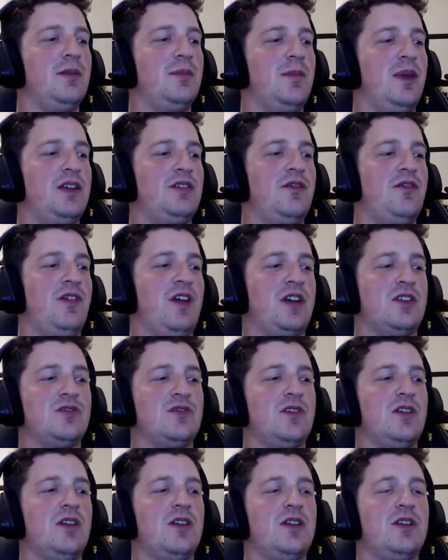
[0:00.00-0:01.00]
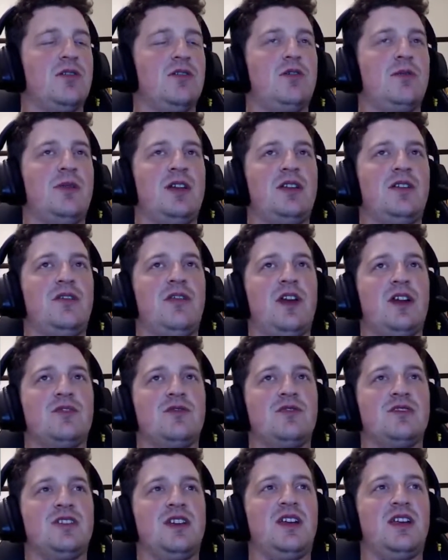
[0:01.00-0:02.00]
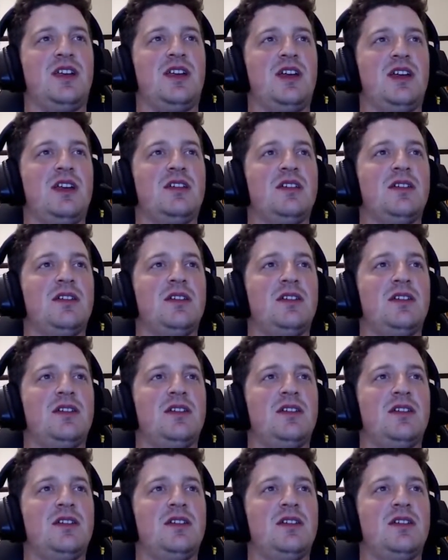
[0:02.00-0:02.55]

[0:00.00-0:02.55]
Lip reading: a manufacturer or manufacturers are going to get